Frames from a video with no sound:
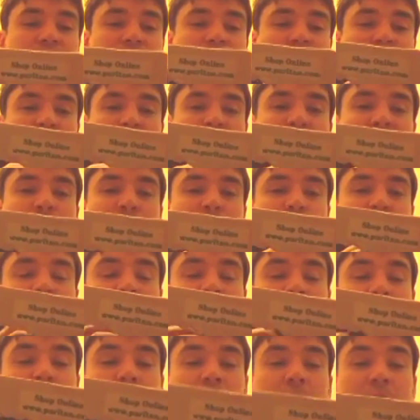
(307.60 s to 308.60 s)
to the
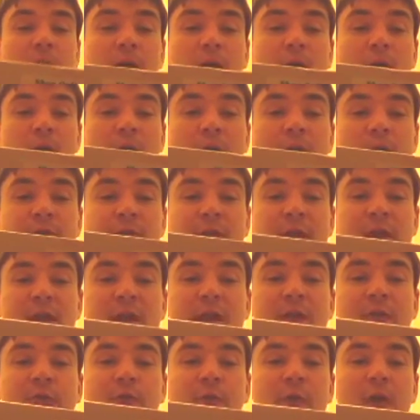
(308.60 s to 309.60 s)
left, then
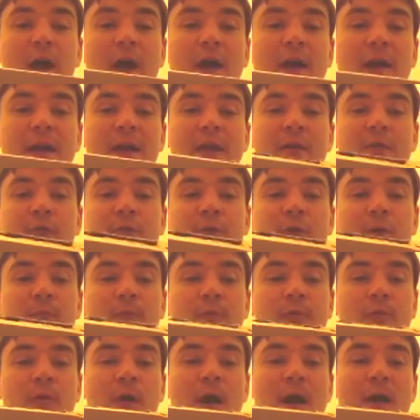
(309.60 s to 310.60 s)
they fly in from
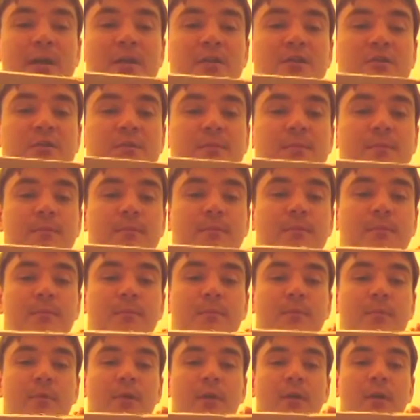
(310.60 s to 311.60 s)
the right.
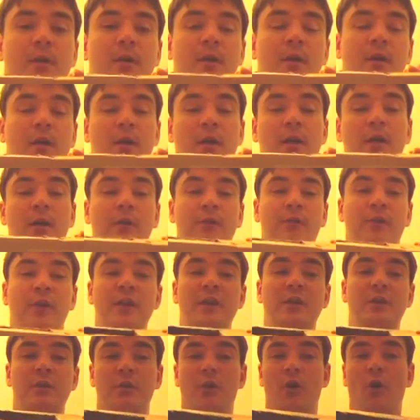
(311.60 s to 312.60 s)
So
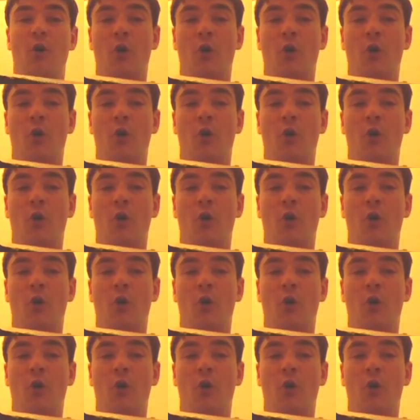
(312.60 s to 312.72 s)
you could